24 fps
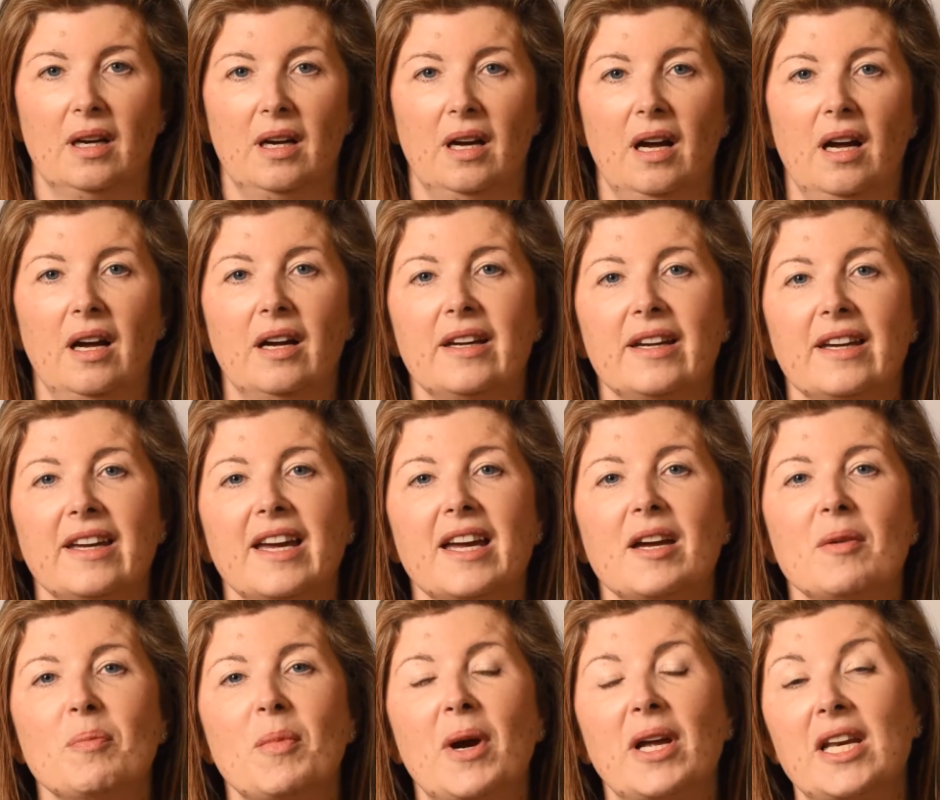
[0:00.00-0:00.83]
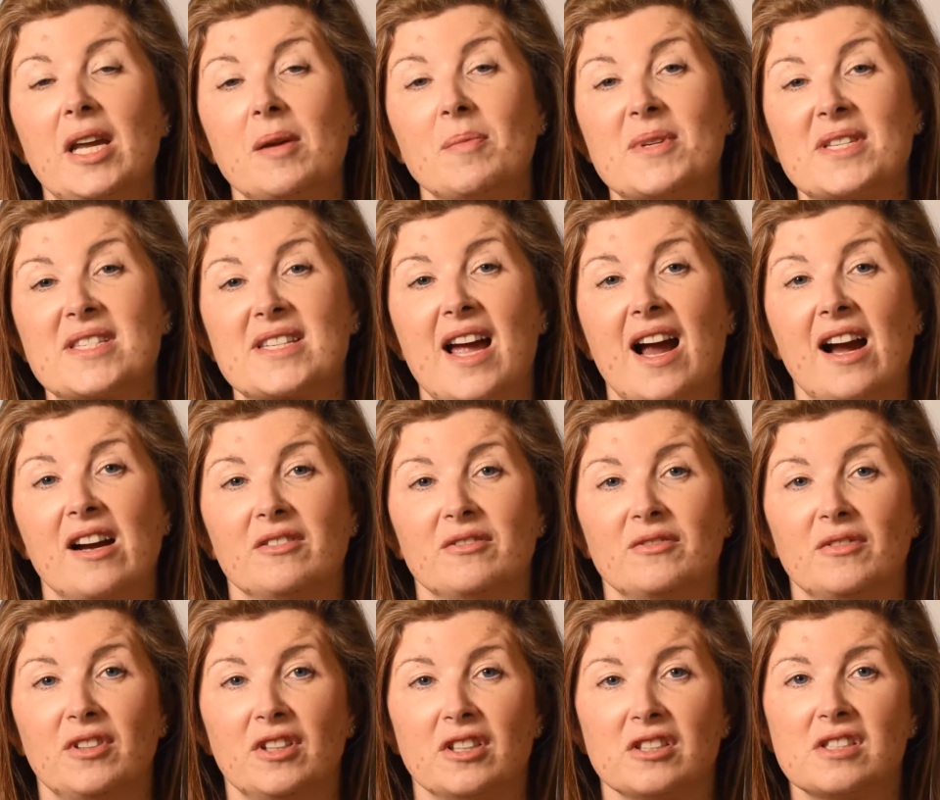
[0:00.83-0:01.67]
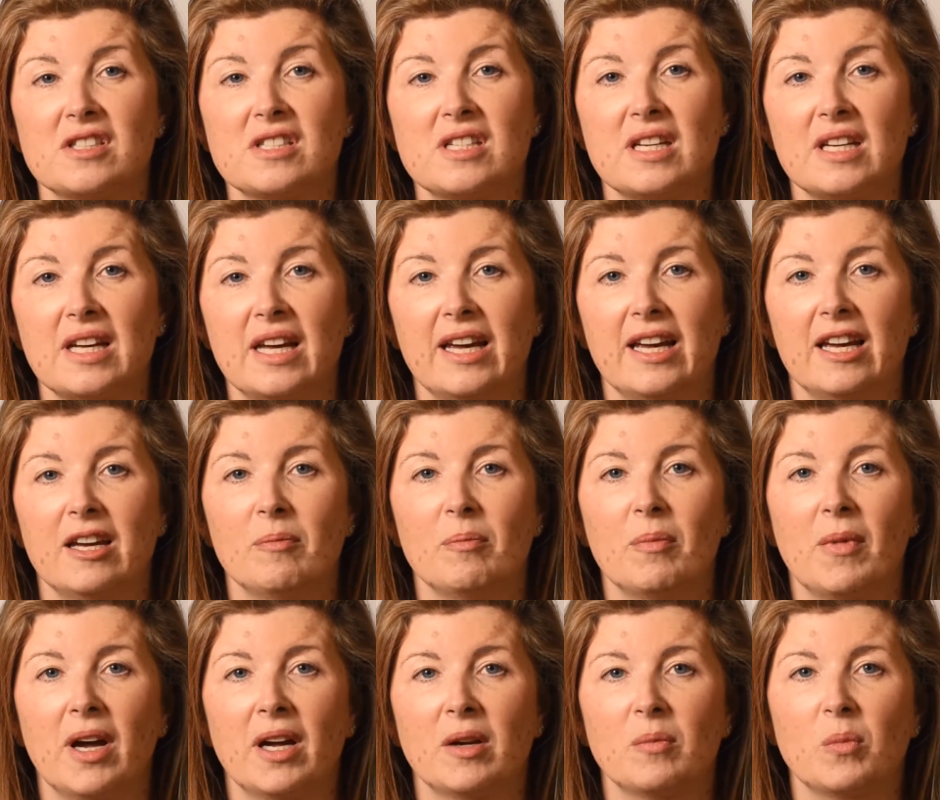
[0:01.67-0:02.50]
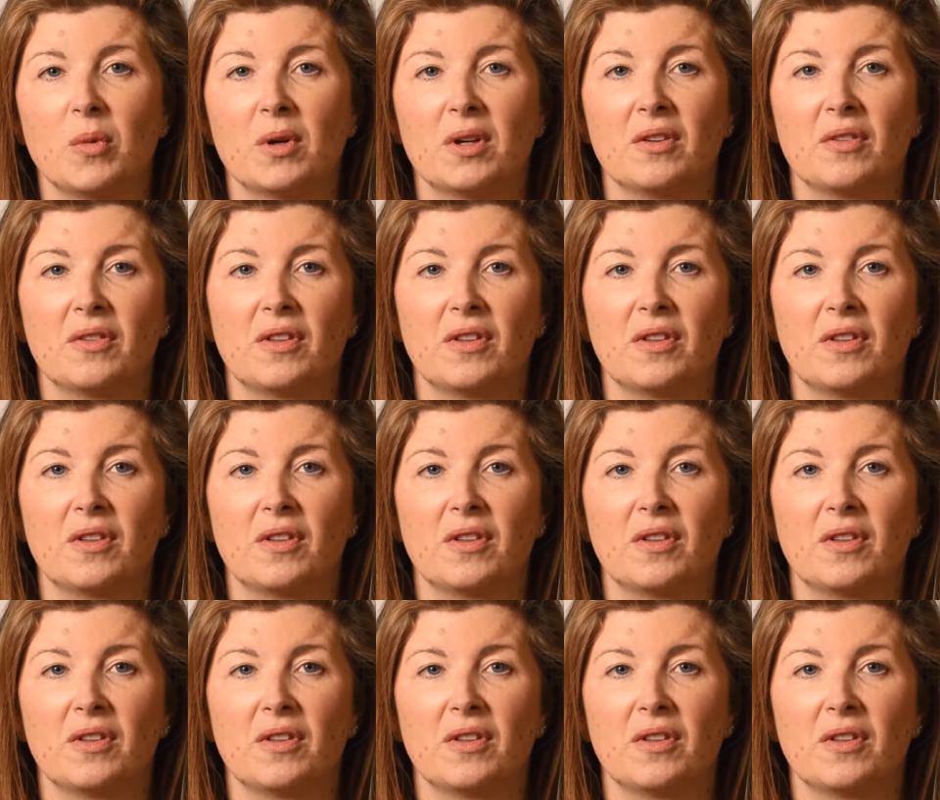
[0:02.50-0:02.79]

Hi, my name is Karen Flood. I'm one of